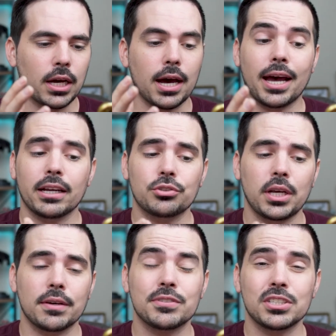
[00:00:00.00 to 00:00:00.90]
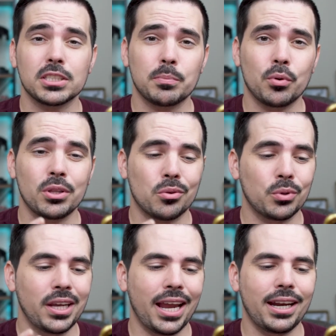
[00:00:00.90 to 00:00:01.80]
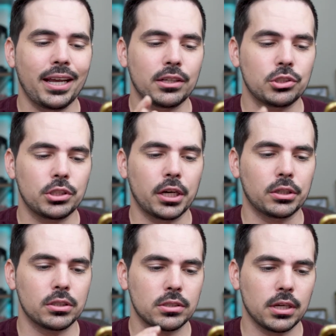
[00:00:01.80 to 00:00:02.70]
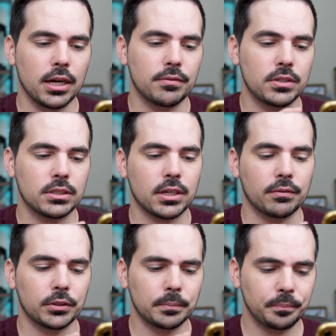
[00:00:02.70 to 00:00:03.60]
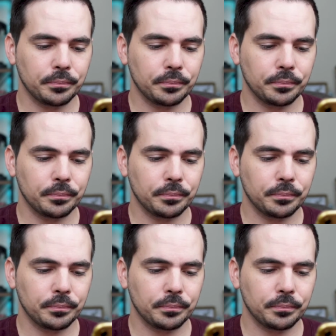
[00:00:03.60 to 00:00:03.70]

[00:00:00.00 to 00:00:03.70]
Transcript: I actually have 6.388 shares of Discover.